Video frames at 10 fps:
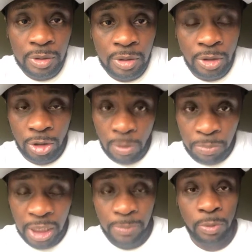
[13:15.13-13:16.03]
Some
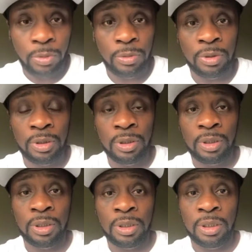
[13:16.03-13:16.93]
people,
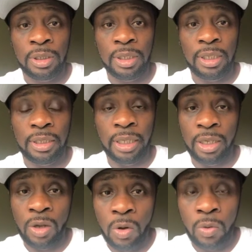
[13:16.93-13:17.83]
they
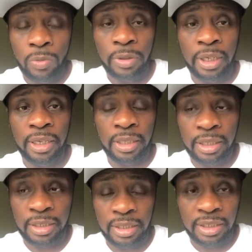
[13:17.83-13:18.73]
go and
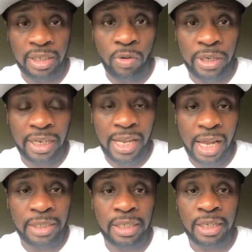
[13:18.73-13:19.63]
get
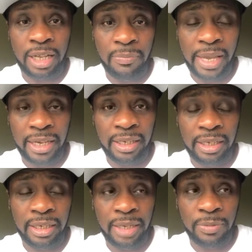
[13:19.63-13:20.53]
knowledge and come back in the
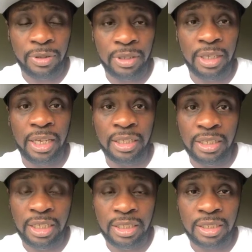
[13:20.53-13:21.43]
neighborhood and
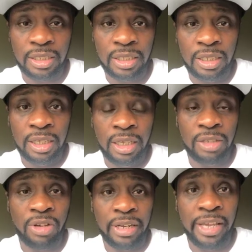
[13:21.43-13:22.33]
teach
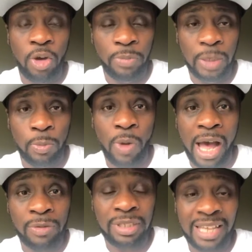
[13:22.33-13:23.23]
and try to help people
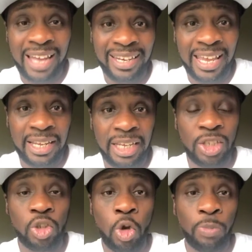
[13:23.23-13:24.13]
outside of that
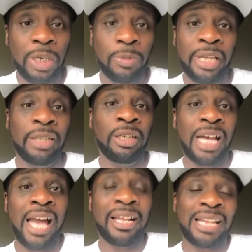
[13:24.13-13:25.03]
and show people like,
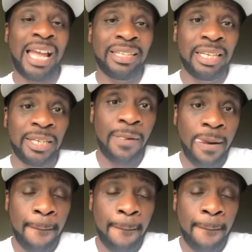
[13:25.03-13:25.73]
look, I did it.